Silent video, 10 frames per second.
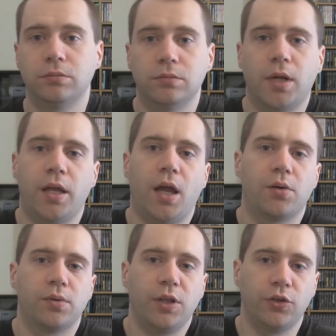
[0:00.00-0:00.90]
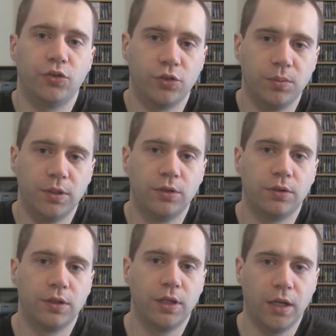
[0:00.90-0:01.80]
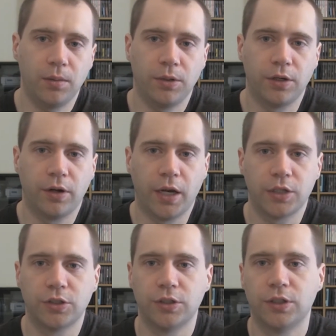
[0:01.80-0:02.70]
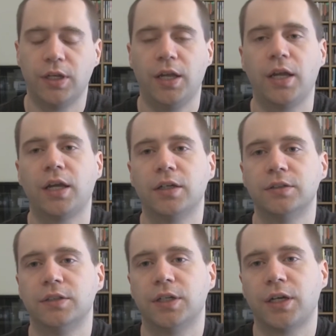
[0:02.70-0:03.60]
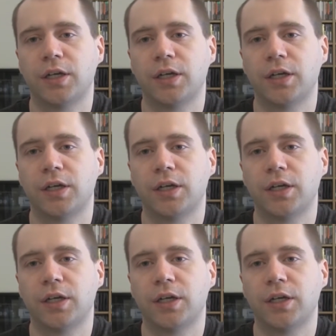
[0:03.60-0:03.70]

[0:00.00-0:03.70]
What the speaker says: like I really should be doing the enemy interaction, and